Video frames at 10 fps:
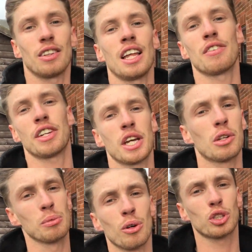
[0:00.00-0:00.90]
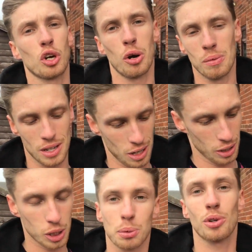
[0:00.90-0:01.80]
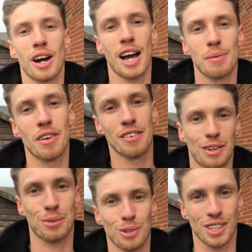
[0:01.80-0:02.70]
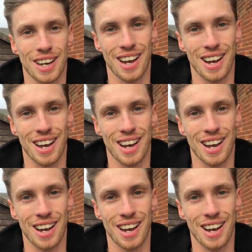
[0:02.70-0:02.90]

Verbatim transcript: like the video, more to come. Subscribe. Thanks for watching,